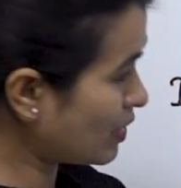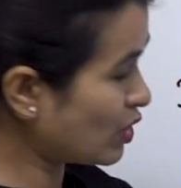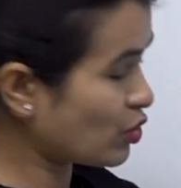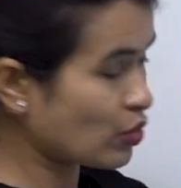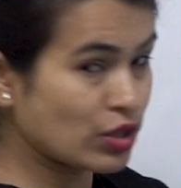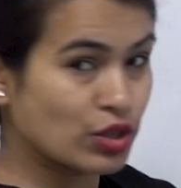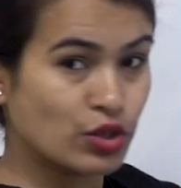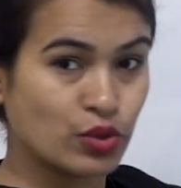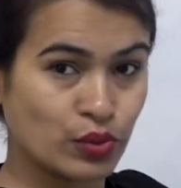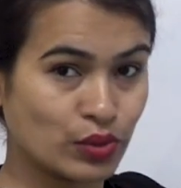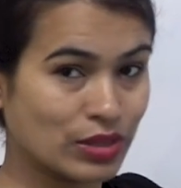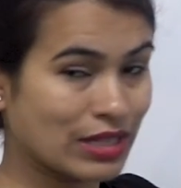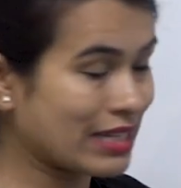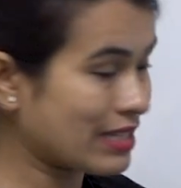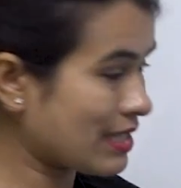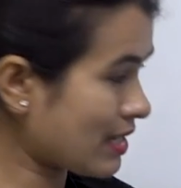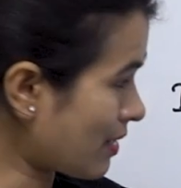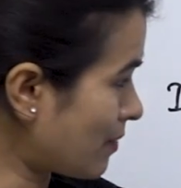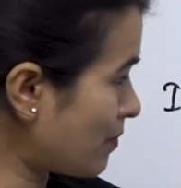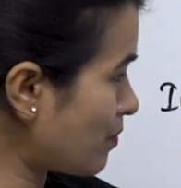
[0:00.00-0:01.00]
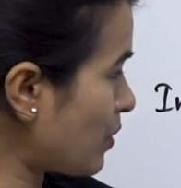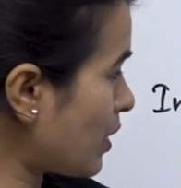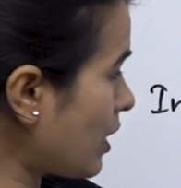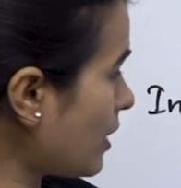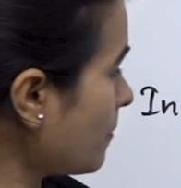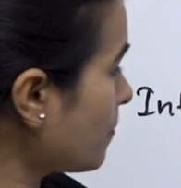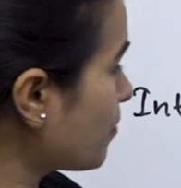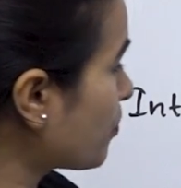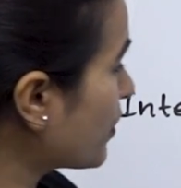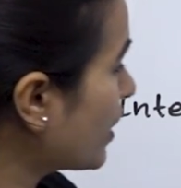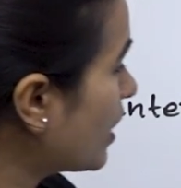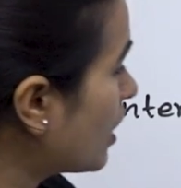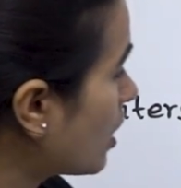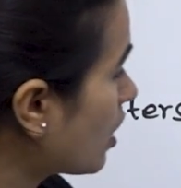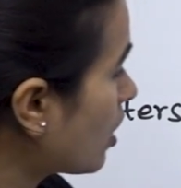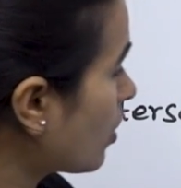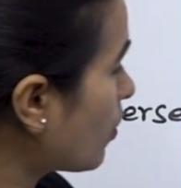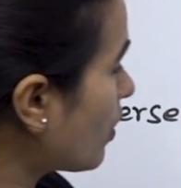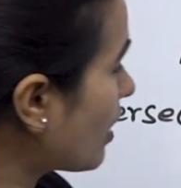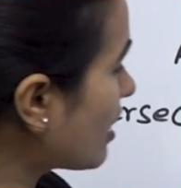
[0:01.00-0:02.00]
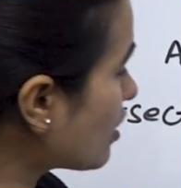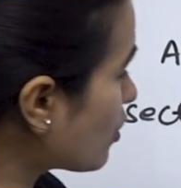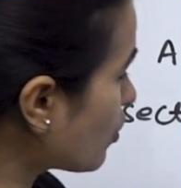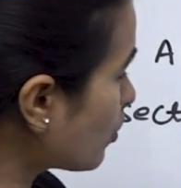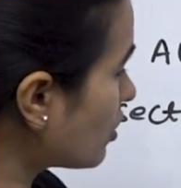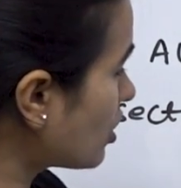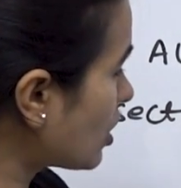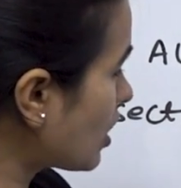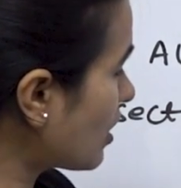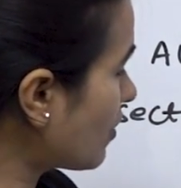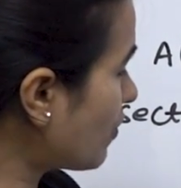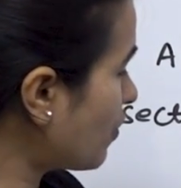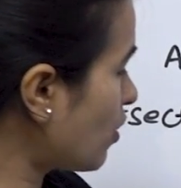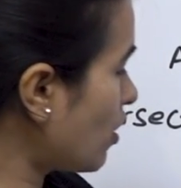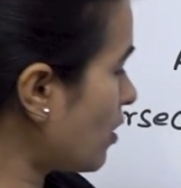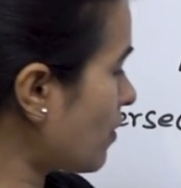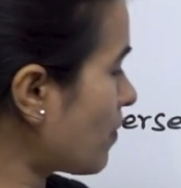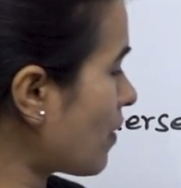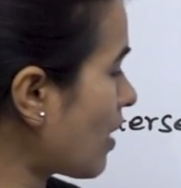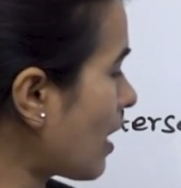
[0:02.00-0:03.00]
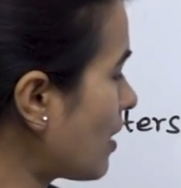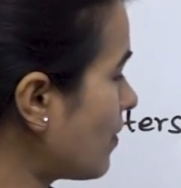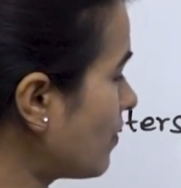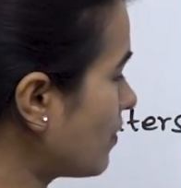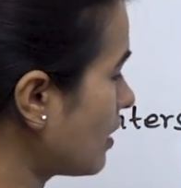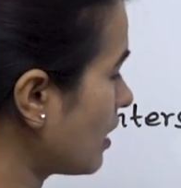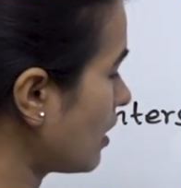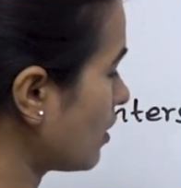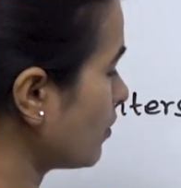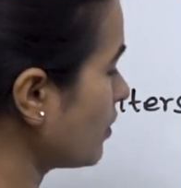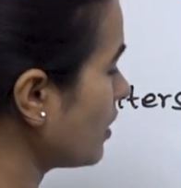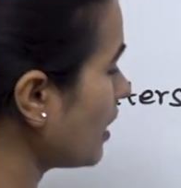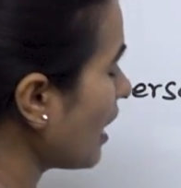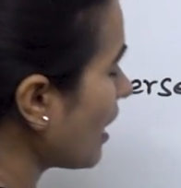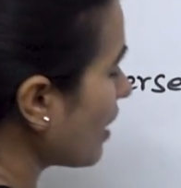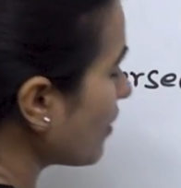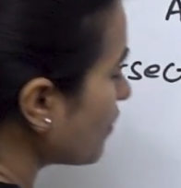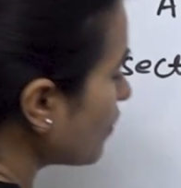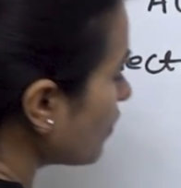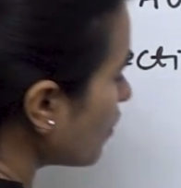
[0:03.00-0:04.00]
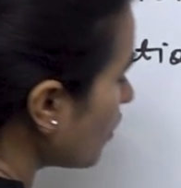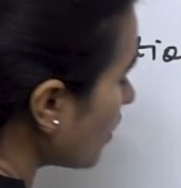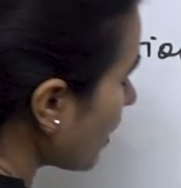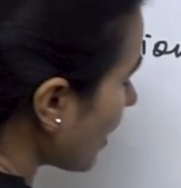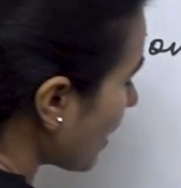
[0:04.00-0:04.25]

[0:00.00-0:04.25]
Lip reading: between two? Let's compare. 1, 2, 3, 4, 5. Here we have 4